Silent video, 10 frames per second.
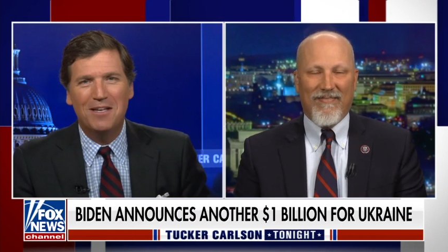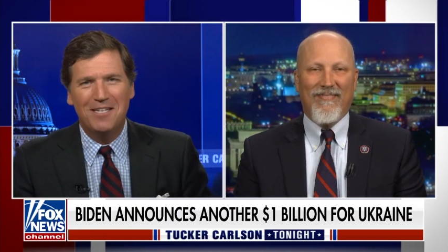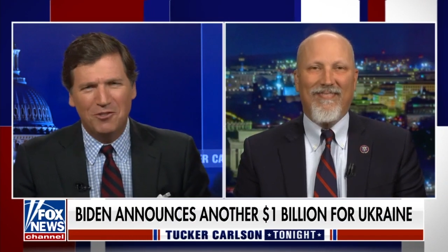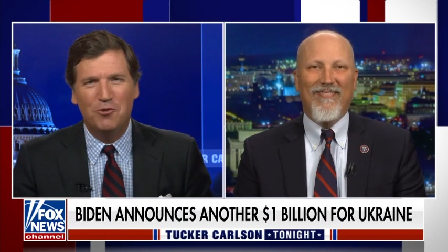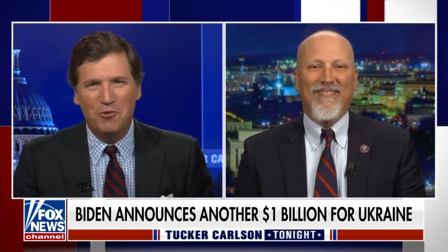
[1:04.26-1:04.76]
Speaker 1: Is
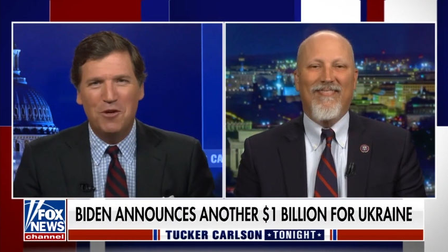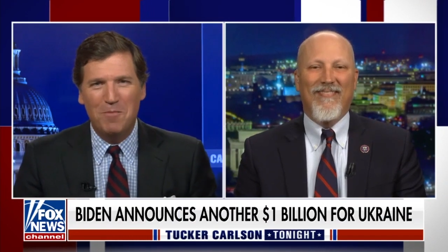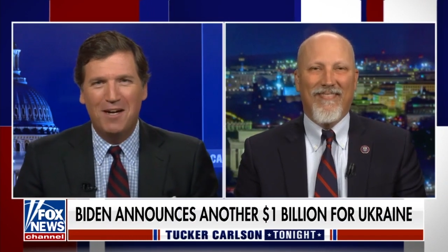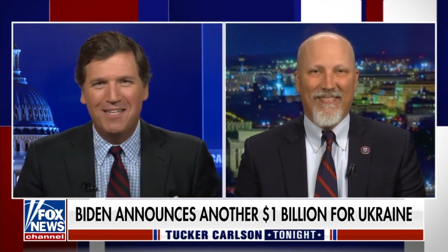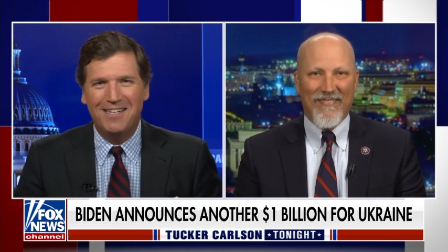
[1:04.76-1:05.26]
that true,
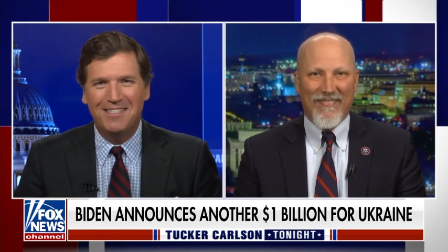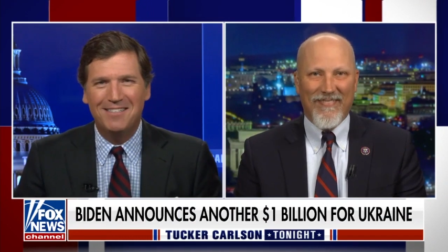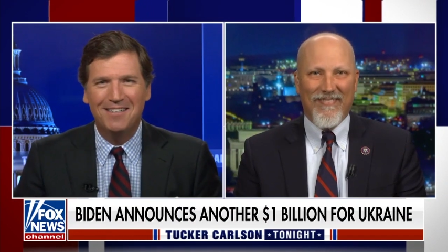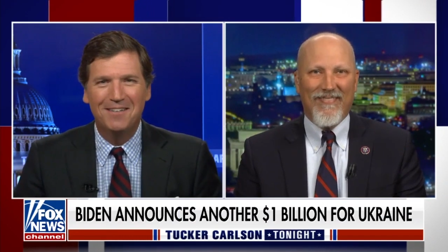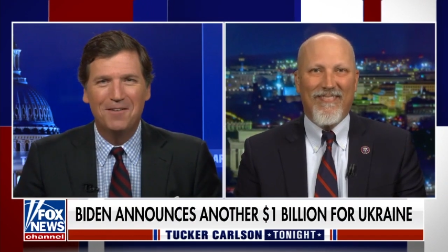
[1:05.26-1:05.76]
Luckenbach,
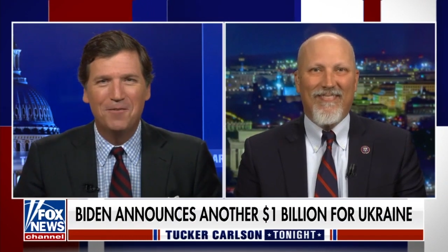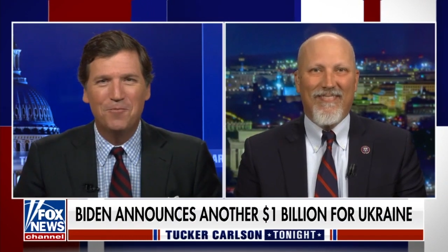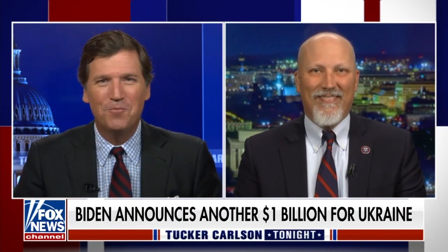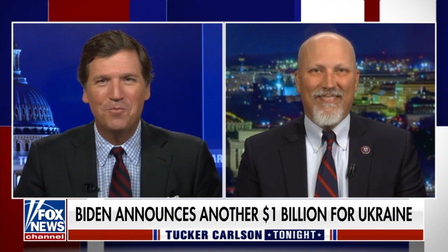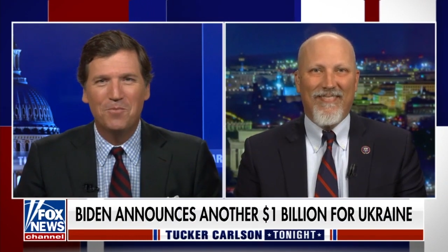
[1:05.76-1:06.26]
Texas?
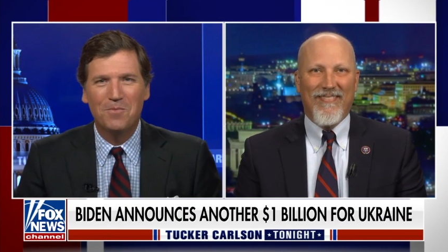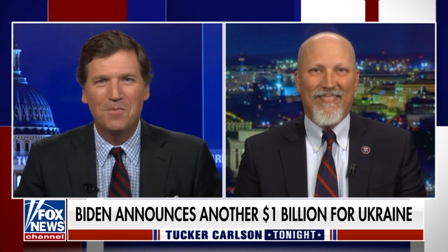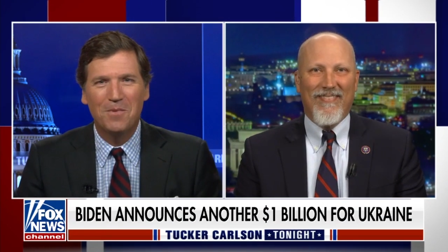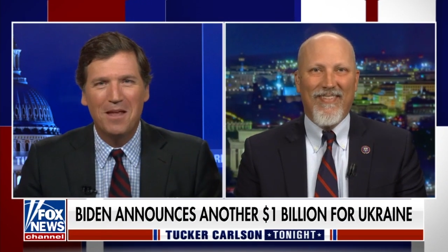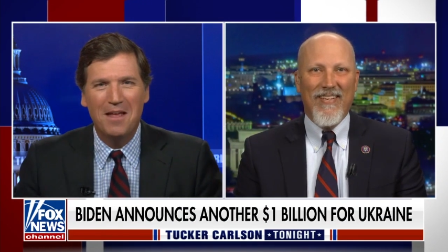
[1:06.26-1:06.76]

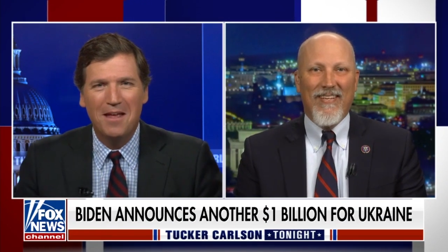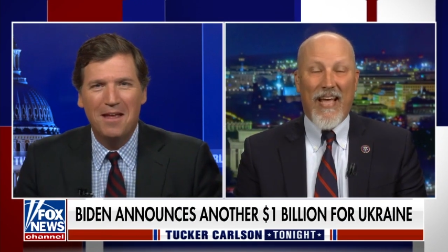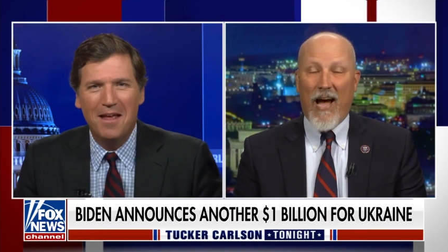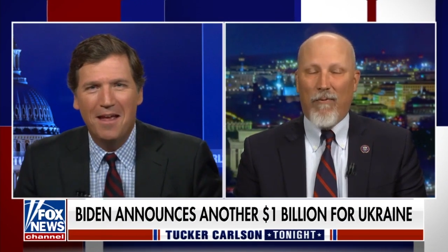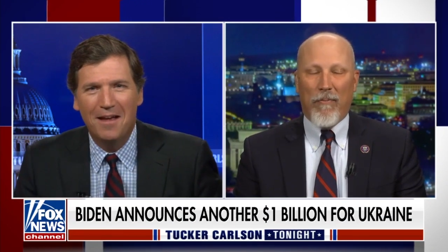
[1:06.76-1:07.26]

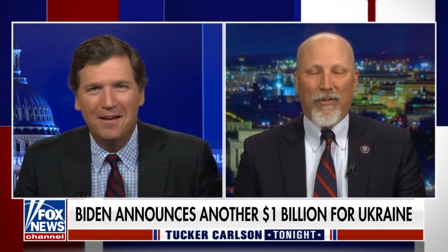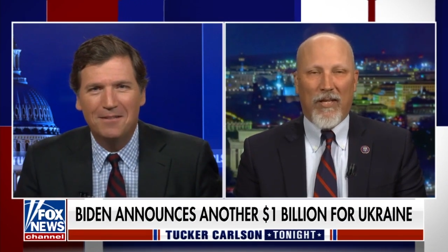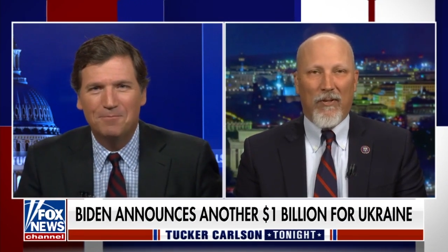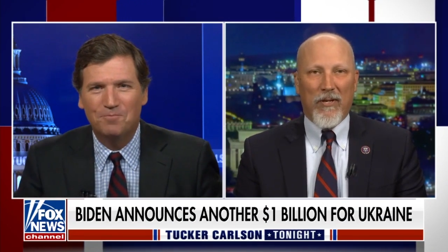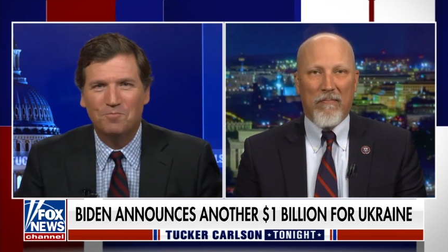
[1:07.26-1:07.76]
Speaker 2: Yeah, I
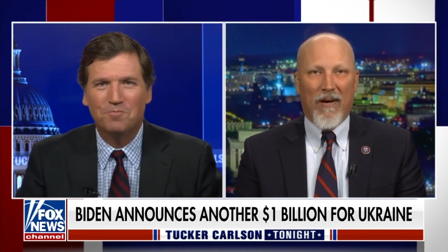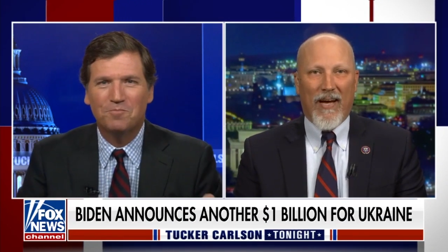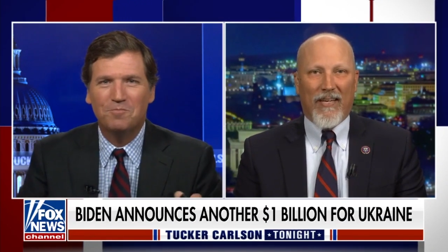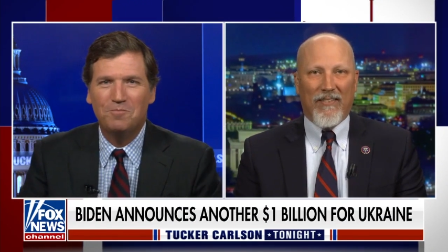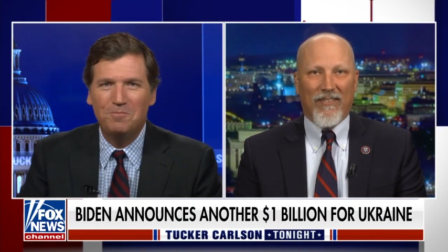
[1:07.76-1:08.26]
represent
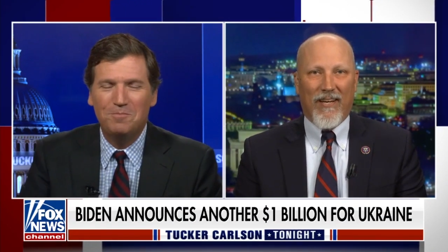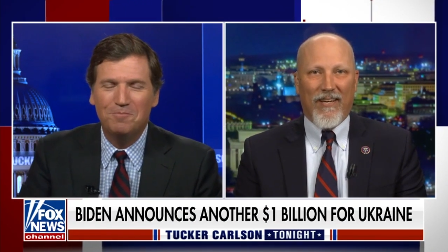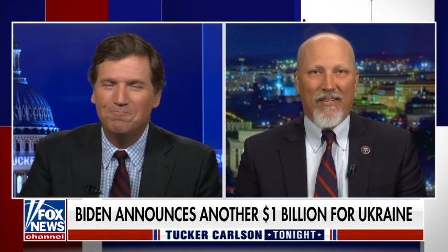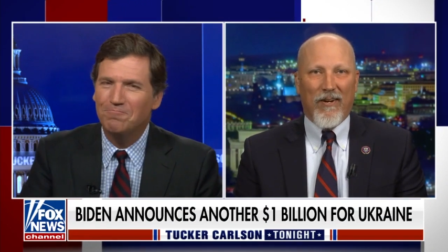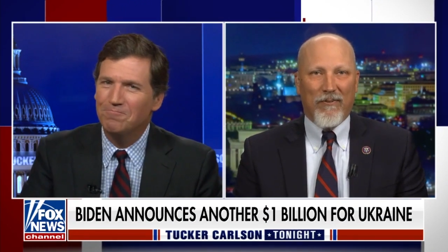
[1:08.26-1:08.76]
Luckenbach. It's
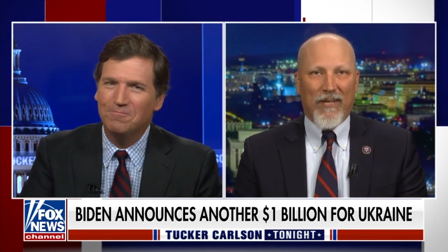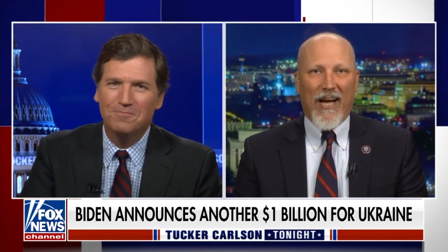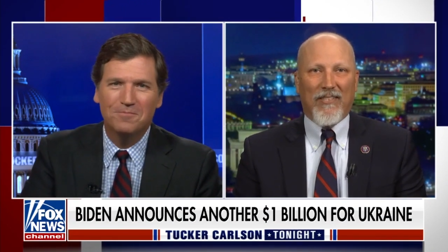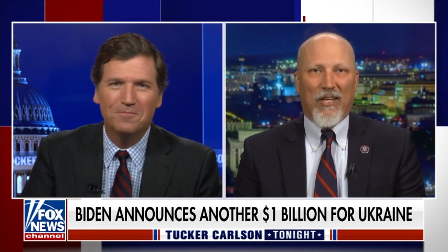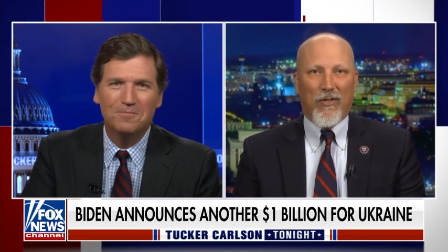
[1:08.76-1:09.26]
uh, you know
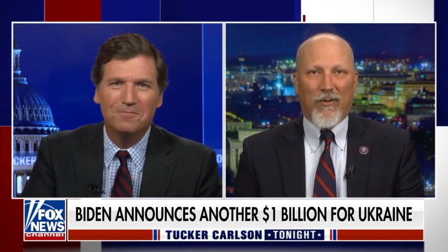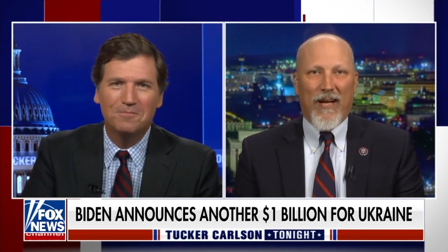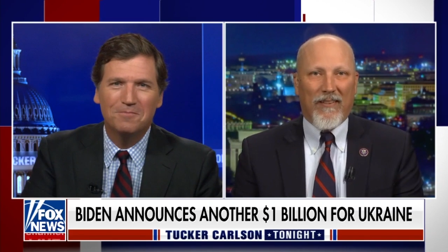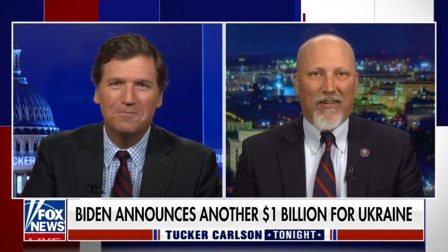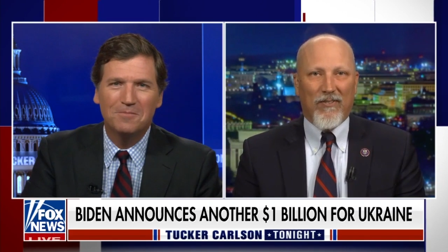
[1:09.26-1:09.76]
God's
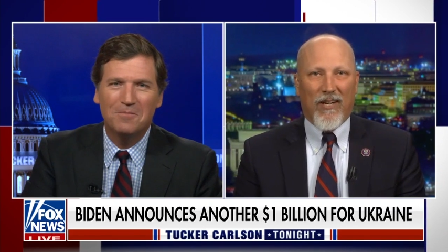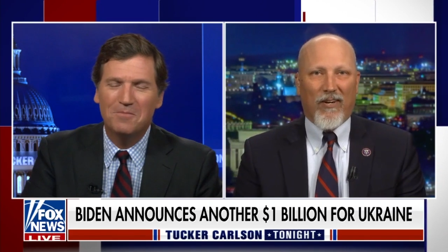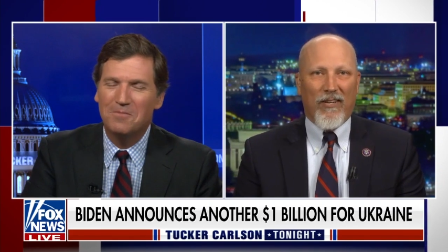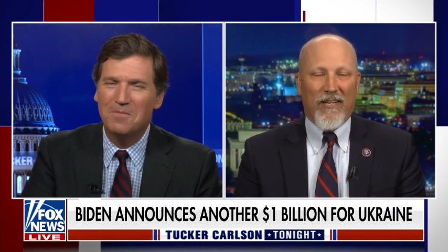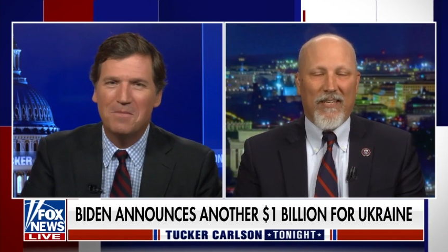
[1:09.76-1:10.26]
country out there,
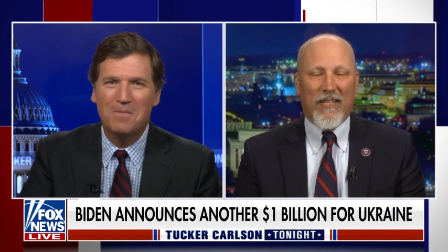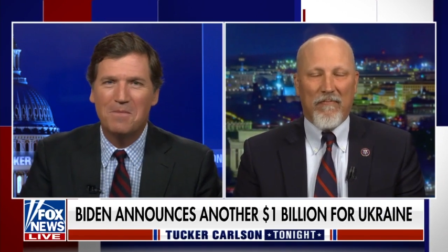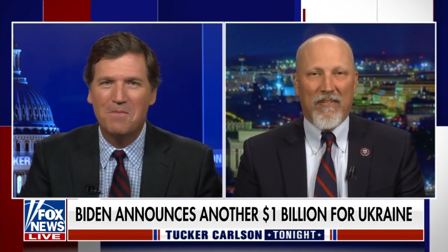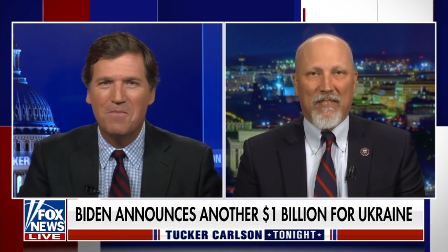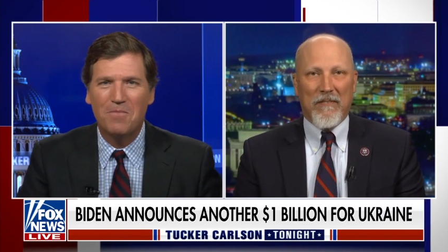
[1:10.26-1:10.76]
Tucker.
Speaker 1: You need to
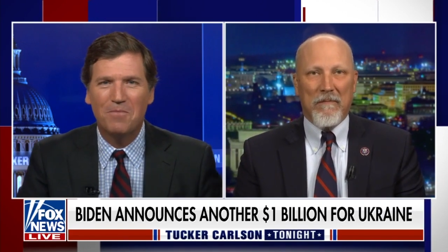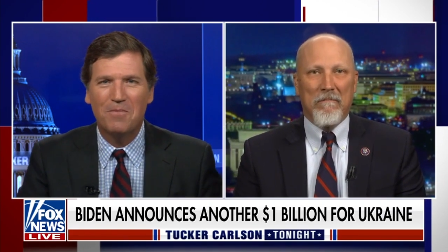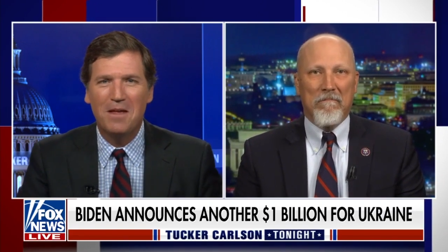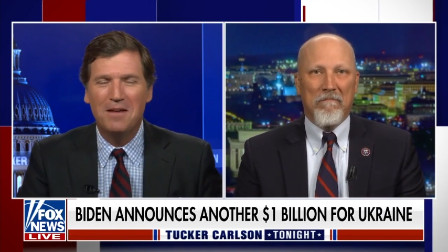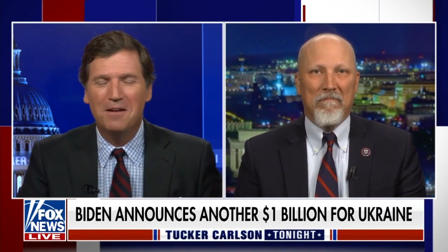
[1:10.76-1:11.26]
come visit.
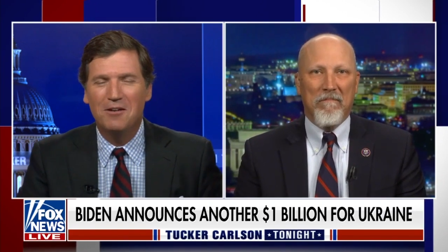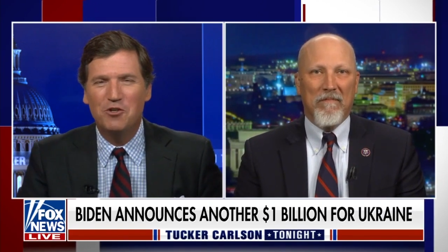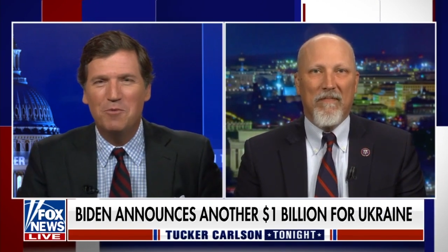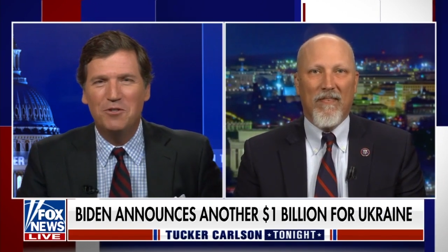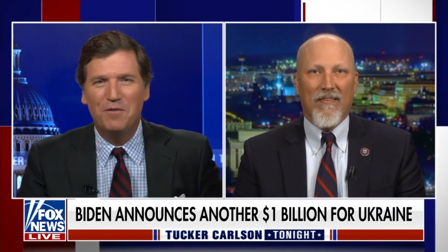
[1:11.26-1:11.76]

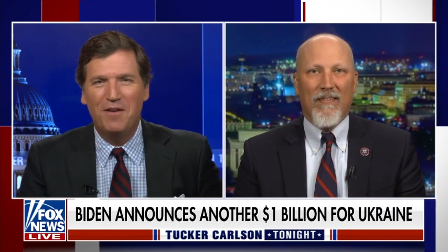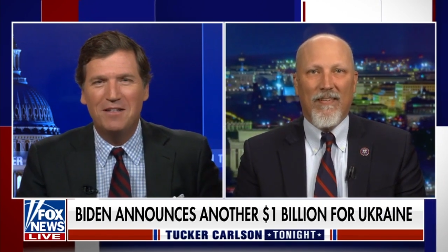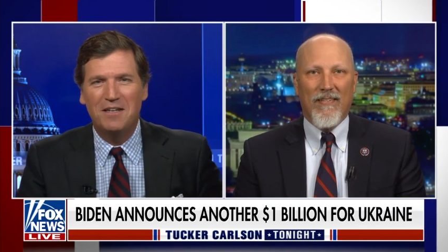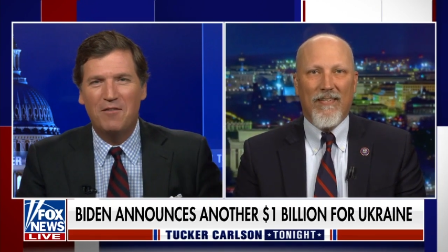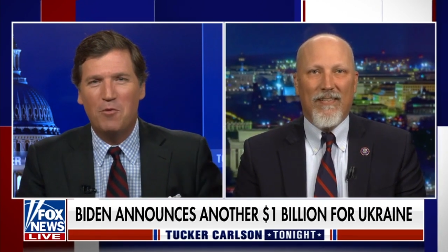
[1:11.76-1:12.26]
Country music
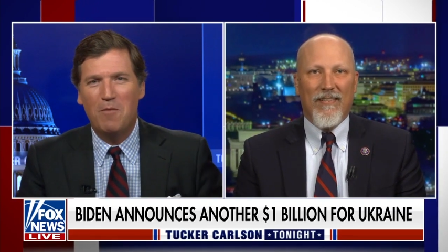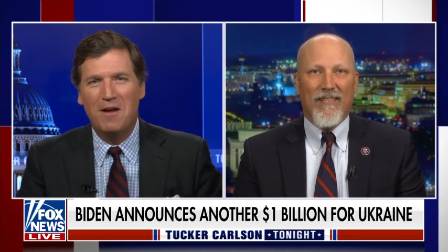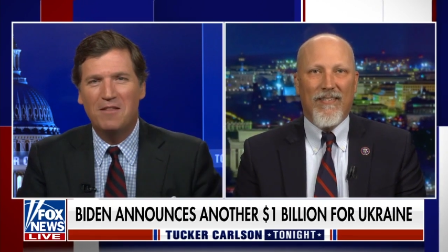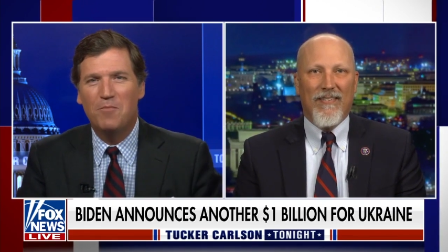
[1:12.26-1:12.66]
fans everywhere make the